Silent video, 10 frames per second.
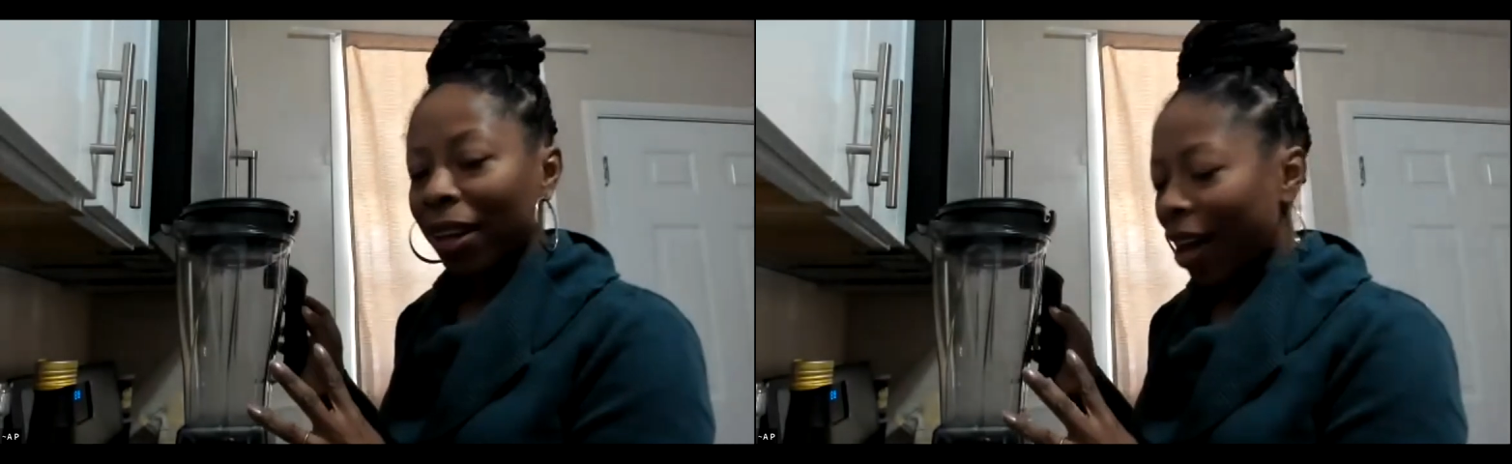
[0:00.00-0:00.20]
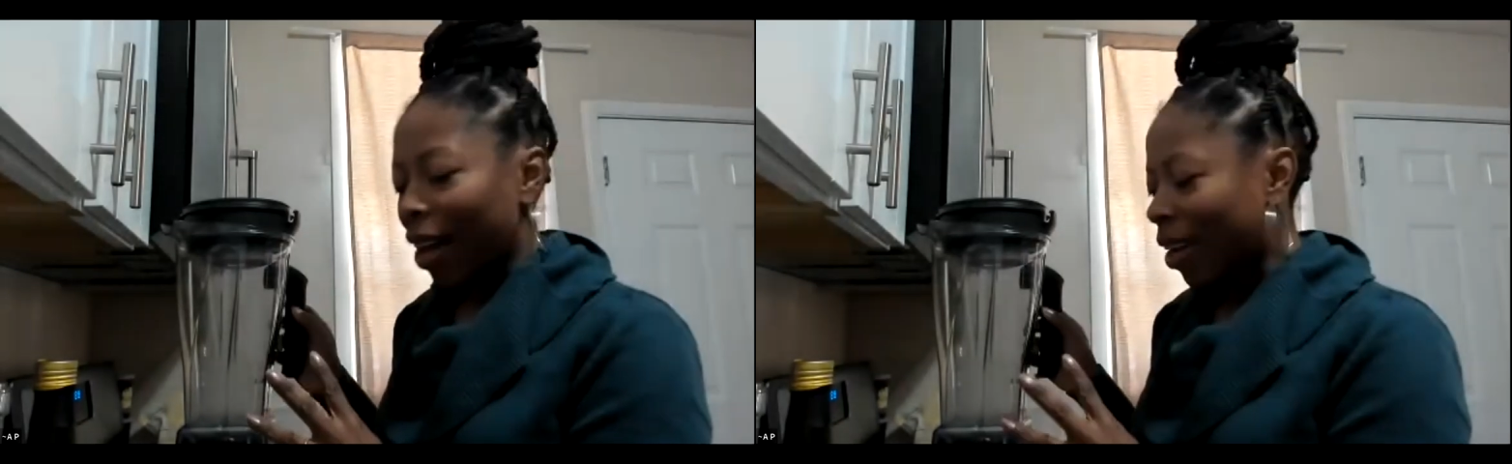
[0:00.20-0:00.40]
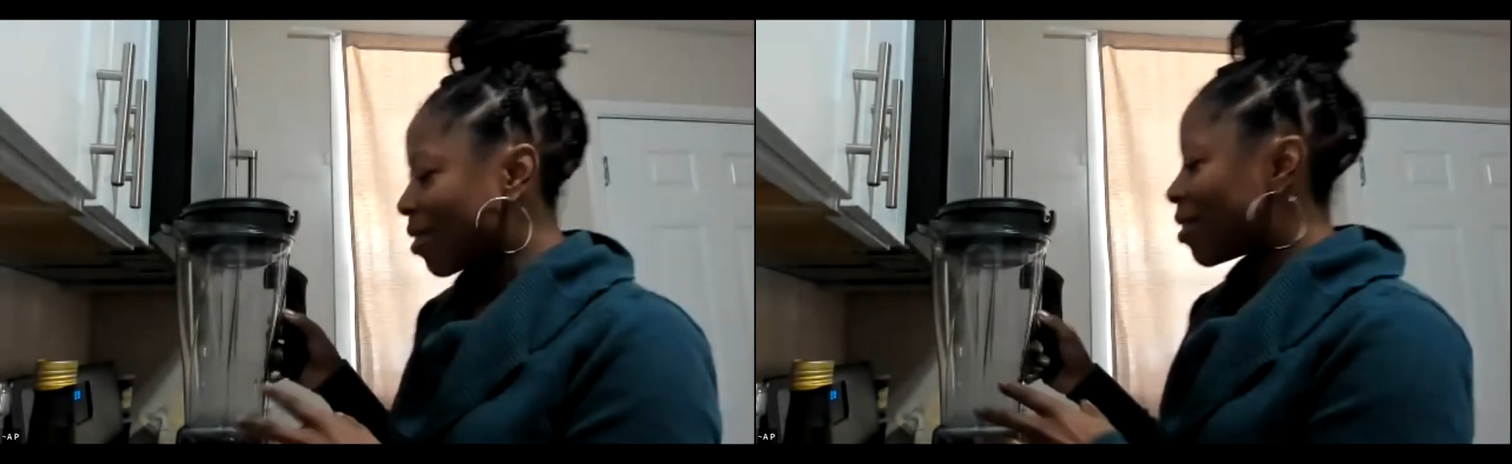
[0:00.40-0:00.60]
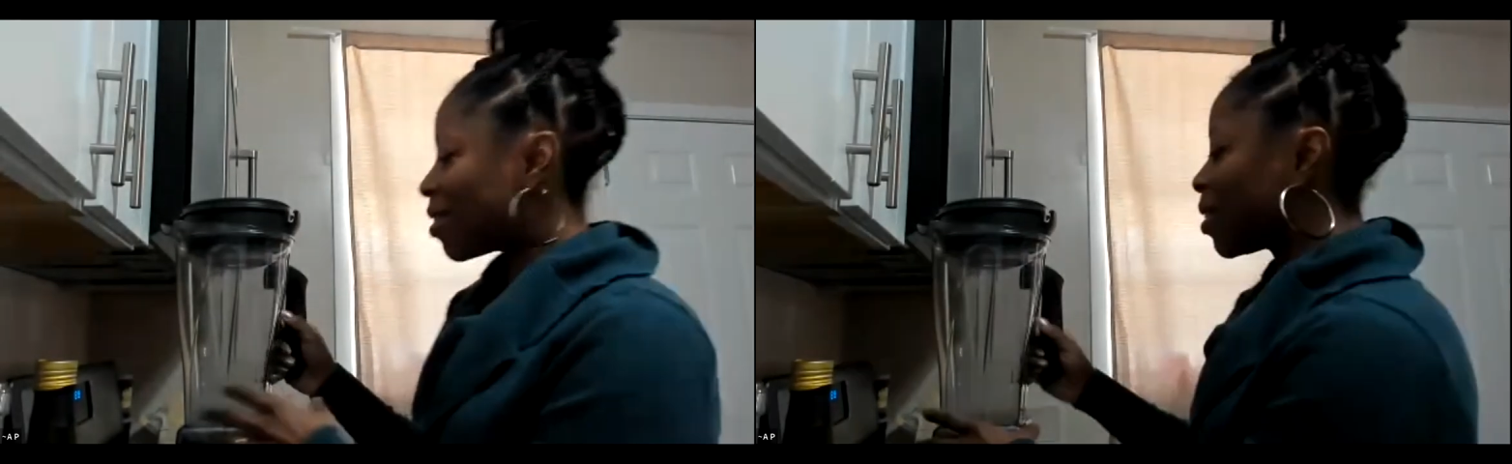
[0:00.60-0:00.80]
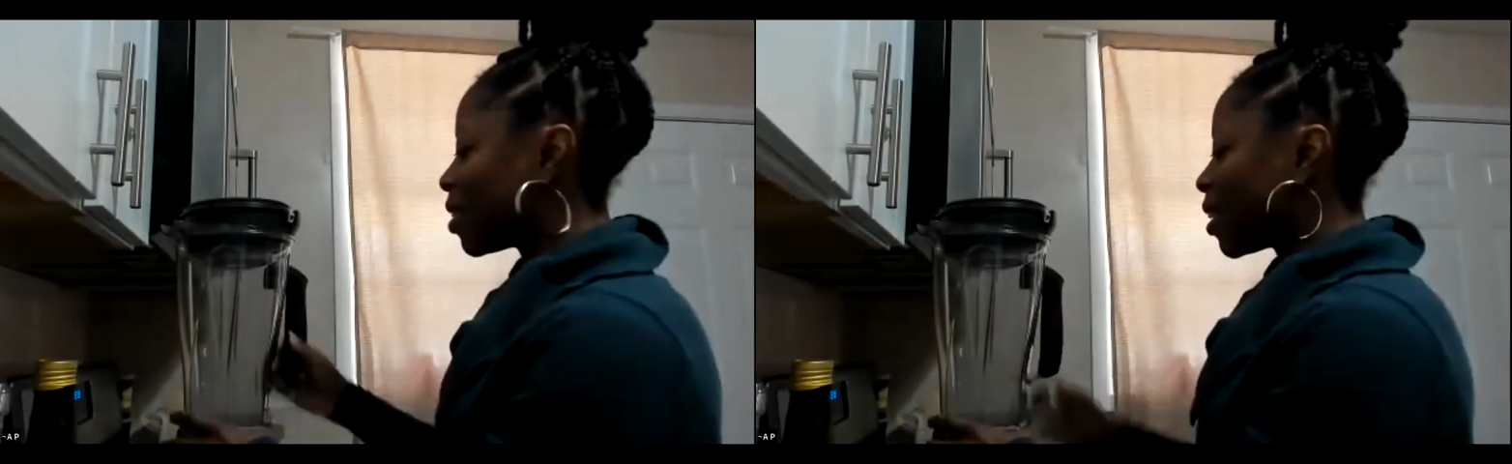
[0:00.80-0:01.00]
guys.
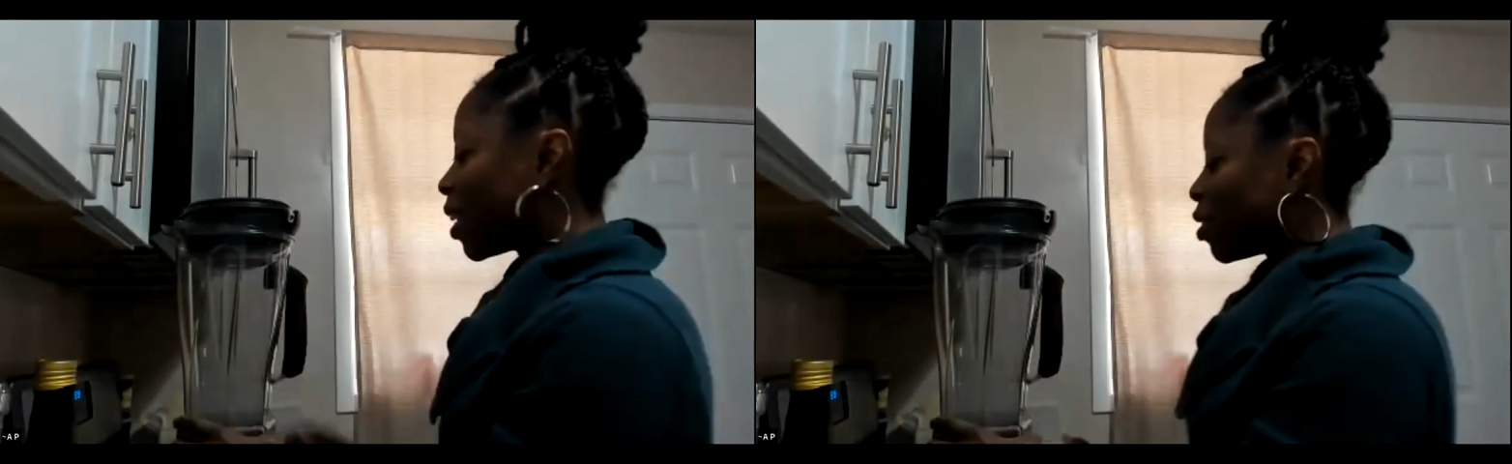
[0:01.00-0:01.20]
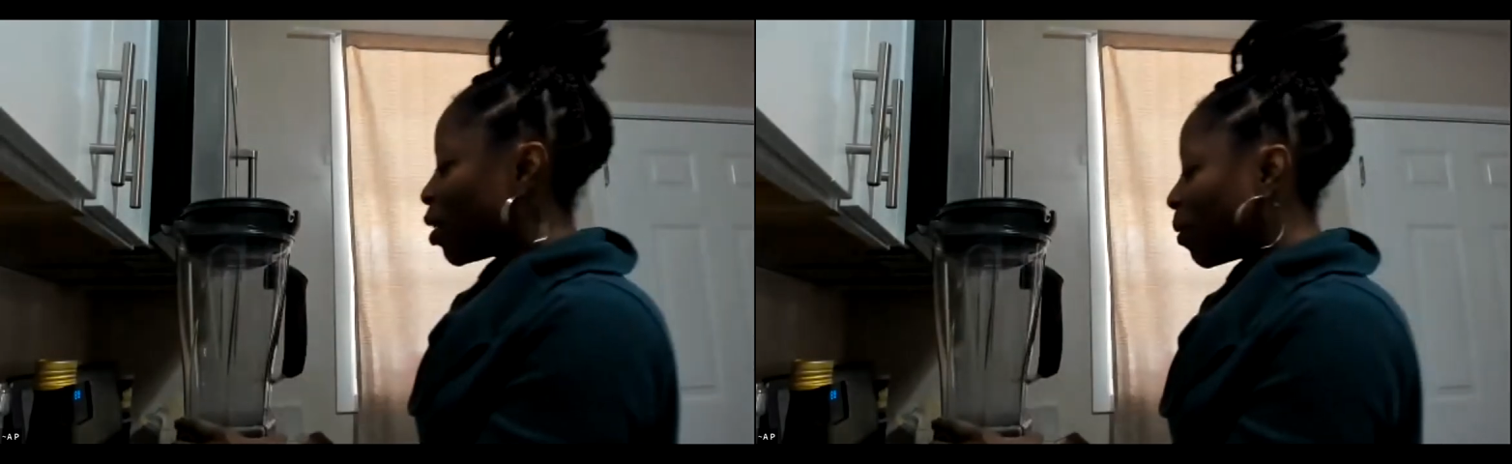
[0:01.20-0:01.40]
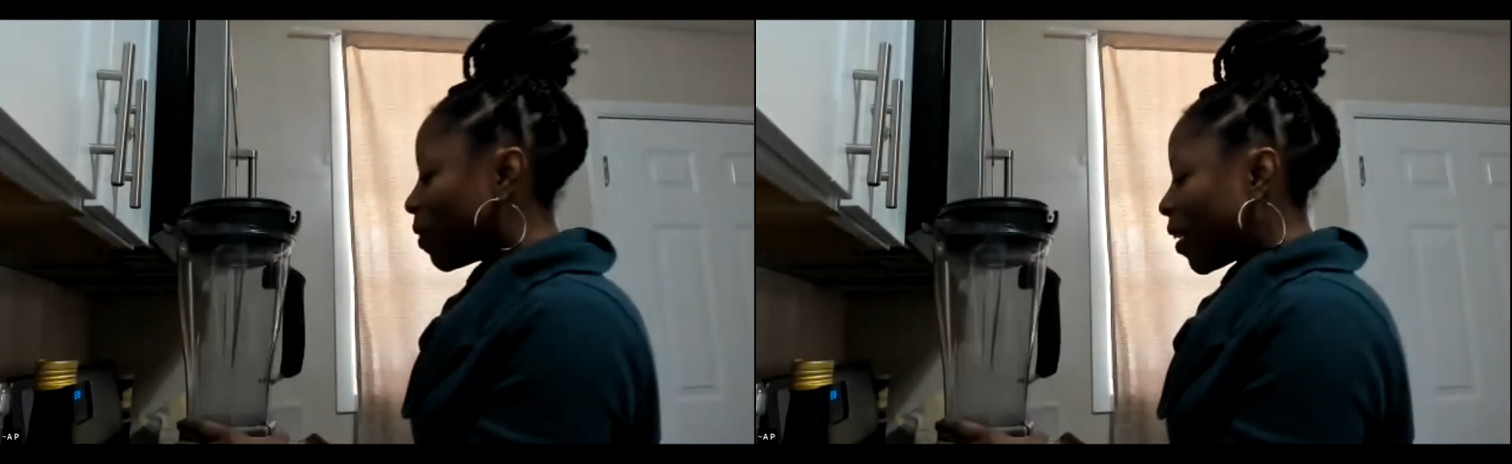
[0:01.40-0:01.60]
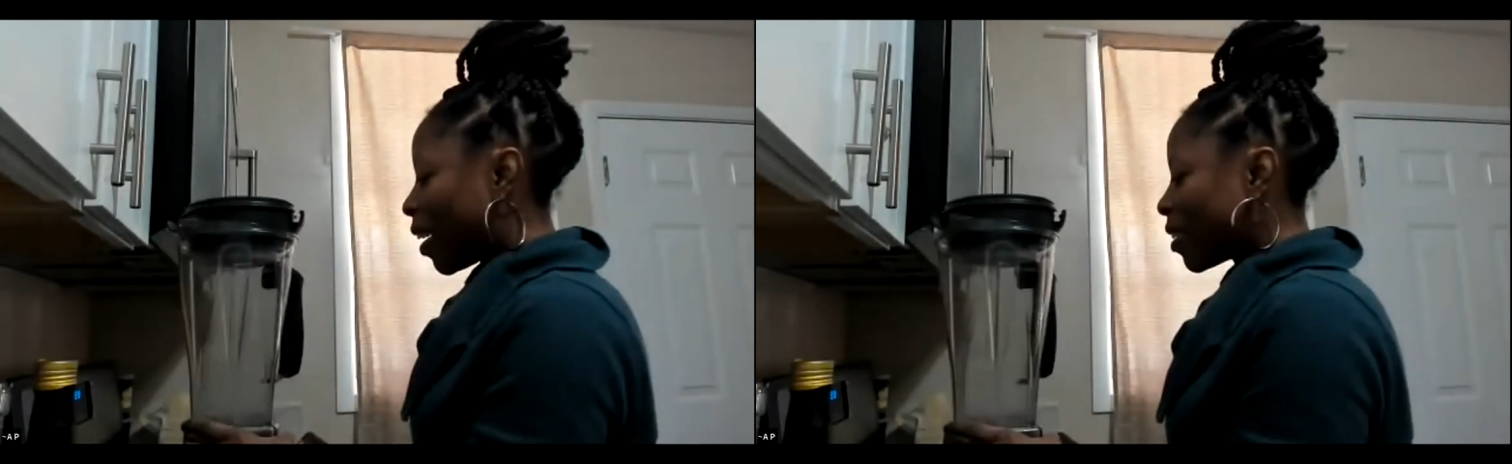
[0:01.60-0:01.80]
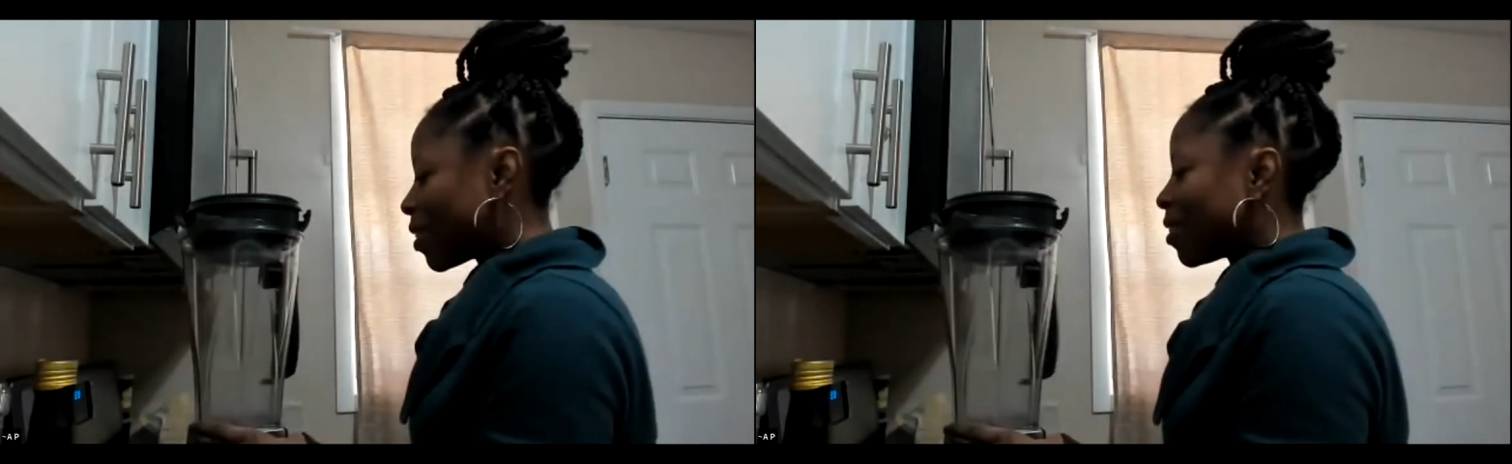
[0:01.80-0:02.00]
Just let you know in
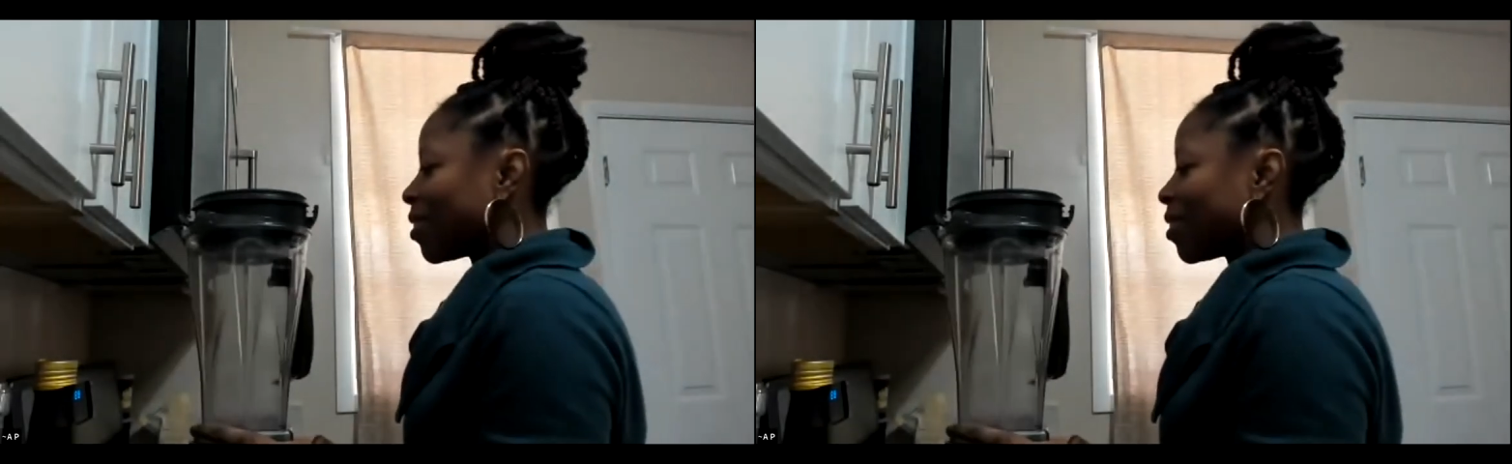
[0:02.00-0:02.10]
advance.